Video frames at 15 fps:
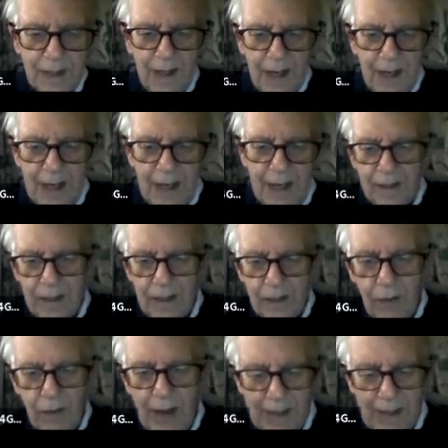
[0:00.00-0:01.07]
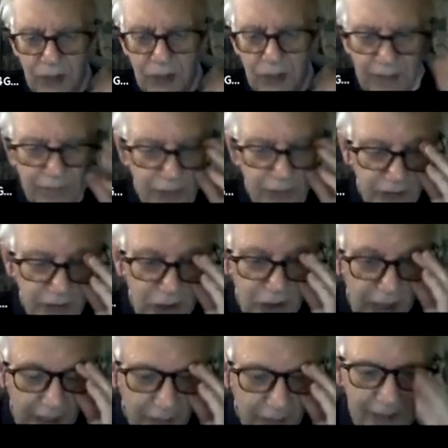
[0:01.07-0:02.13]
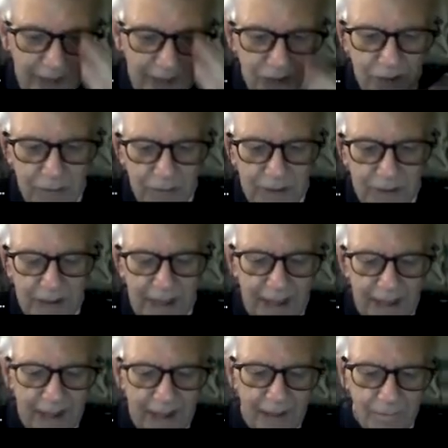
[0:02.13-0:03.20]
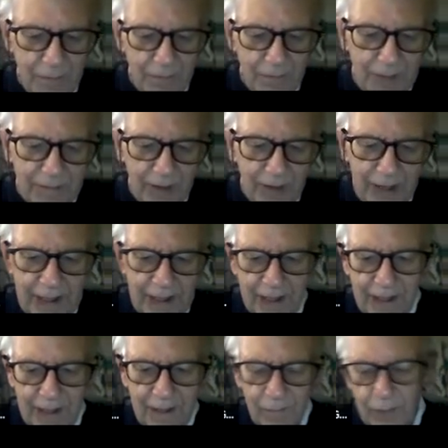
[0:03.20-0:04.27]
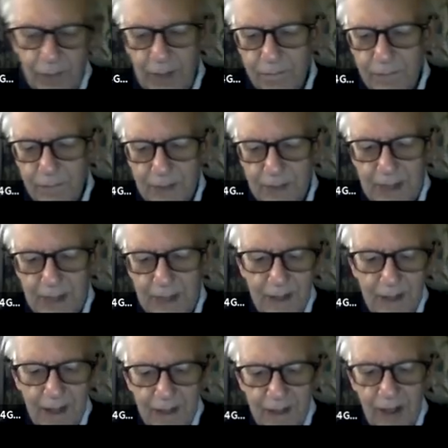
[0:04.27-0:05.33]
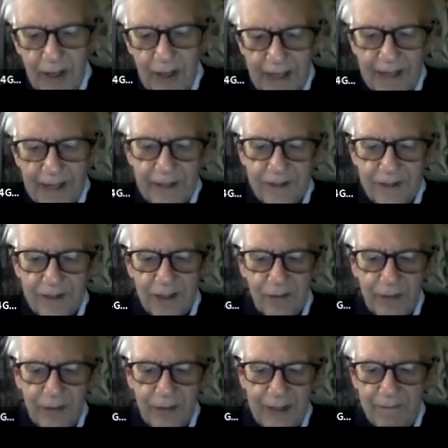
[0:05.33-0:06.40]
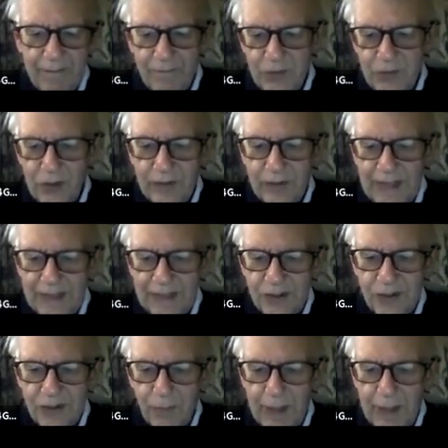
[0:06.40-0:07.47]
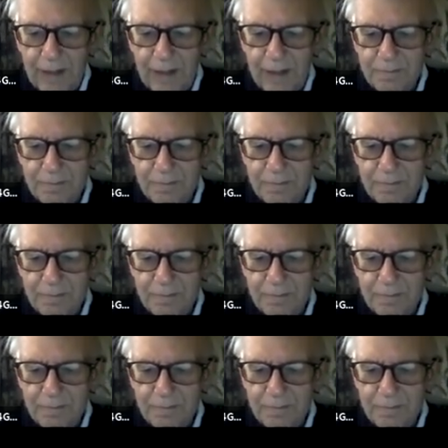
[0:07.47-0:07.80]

And Graham G4GEE was a very keen kayaker, so we took that as well.